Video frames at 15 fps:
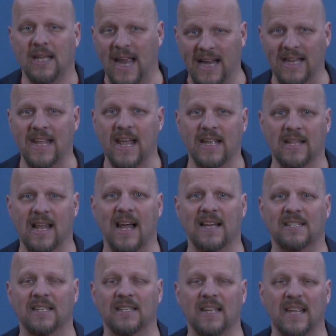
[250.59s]

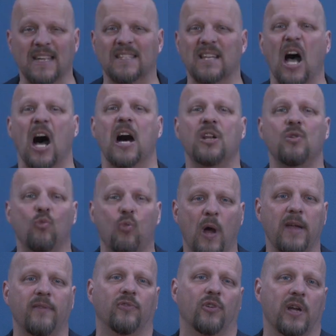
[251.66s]
NEA-Alaska, is
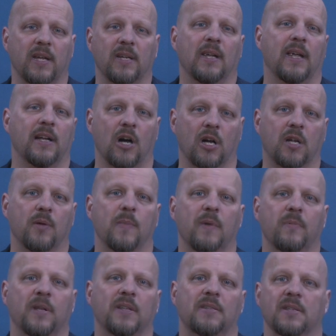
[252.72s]
unwavering in our
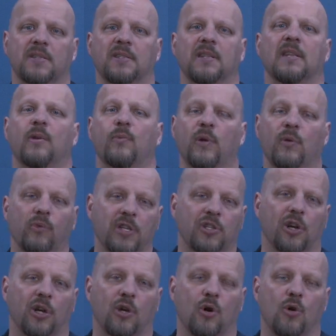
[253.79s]
commitment to see that we reach
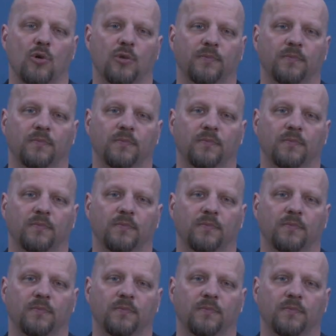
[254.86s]
our goal.